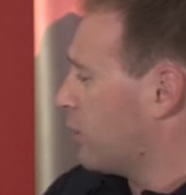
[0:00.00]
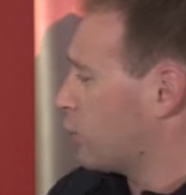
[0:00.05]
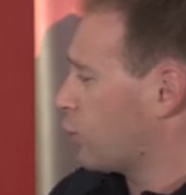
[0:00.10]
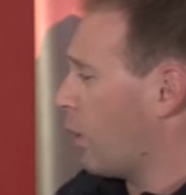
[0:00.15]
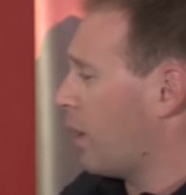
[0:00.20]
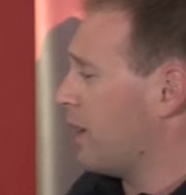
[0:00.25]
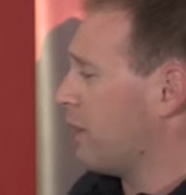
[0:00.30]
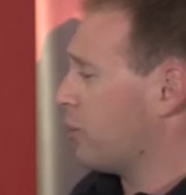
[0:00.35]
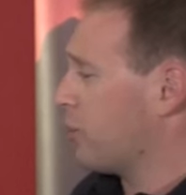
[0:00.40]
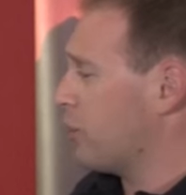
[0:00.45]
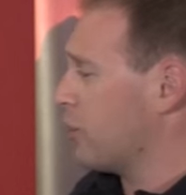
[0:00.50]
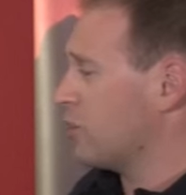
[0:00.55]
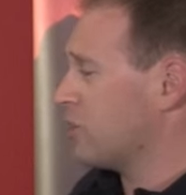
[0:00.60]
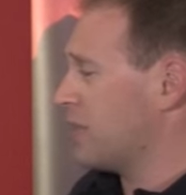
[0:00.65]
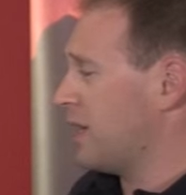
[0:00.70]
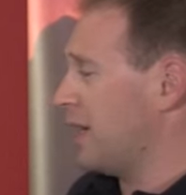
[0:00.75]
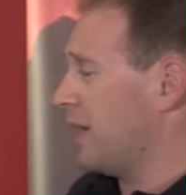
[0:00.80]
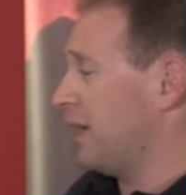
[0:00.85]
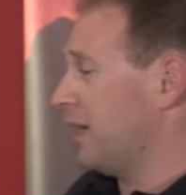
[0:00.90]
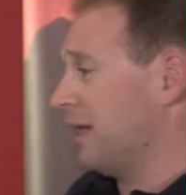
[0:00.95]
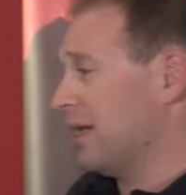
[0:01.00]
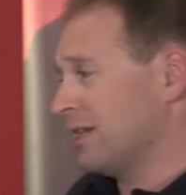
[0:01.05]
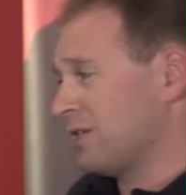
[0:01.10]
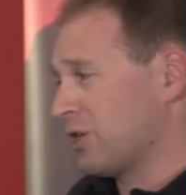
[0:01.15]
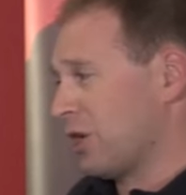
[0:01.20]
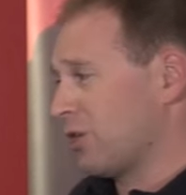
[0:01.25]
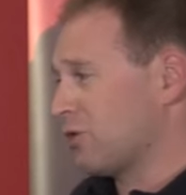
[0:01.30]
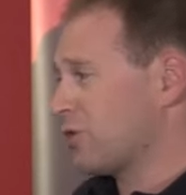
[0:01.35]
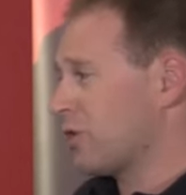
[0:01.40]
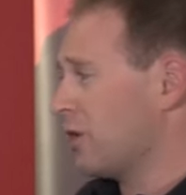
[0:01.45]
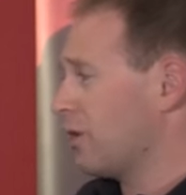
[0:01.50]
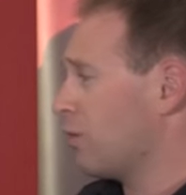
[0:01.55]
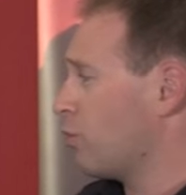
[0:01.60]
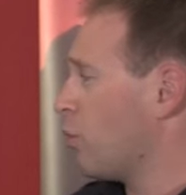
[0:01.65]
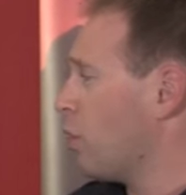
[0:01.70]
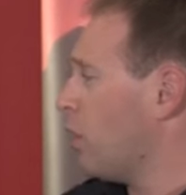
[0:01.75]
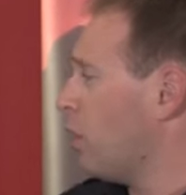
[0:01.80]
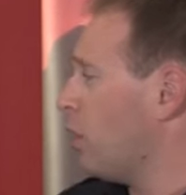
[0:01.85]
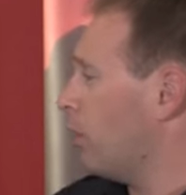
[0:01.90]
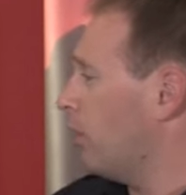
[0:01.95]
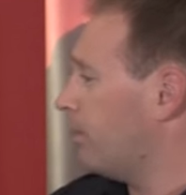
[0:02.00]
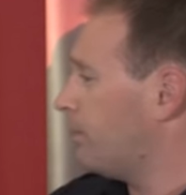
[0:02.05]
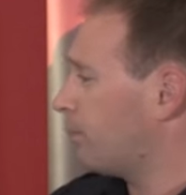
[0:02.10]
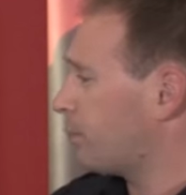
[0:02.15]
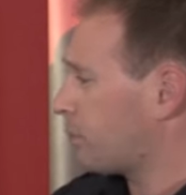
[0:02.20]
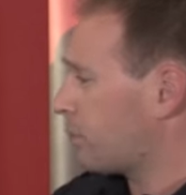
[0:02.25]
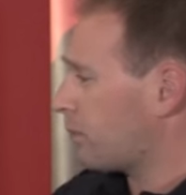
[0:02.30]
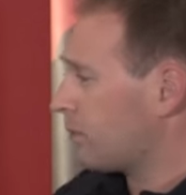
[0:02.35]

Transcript: 2013, it starts to grow.